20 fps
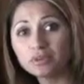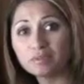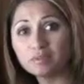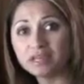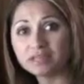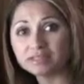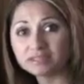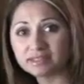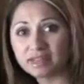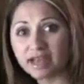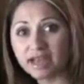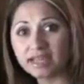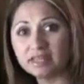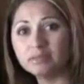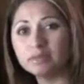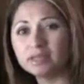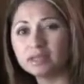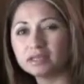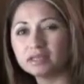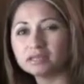them
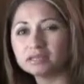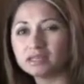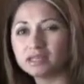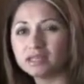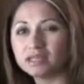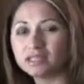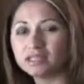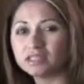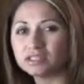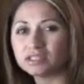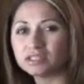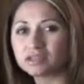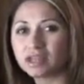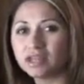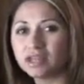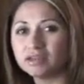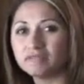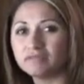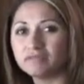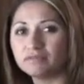aside, because then it just
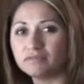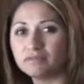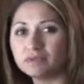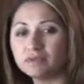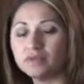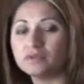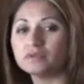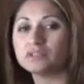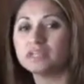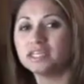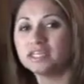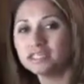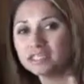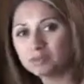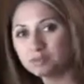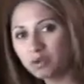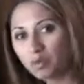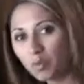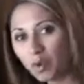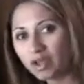kind of takes
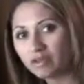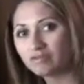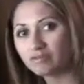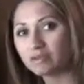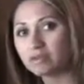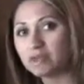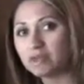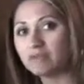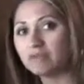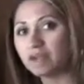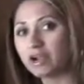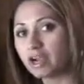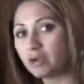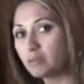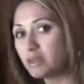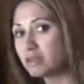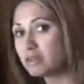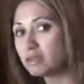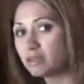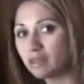them away from the
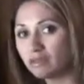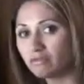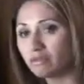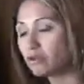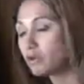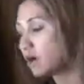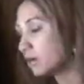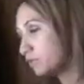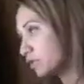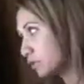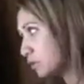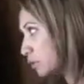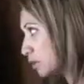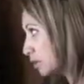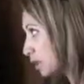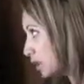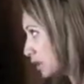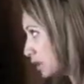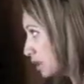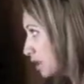environment that they feel
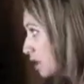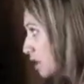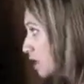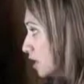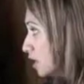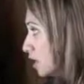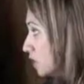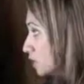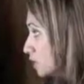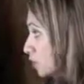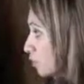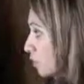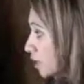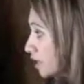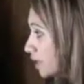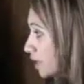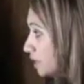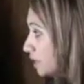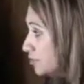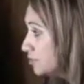comfortable in. So
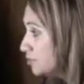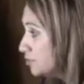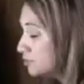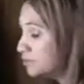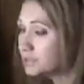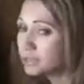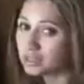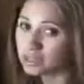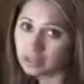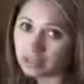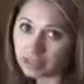what can you do in the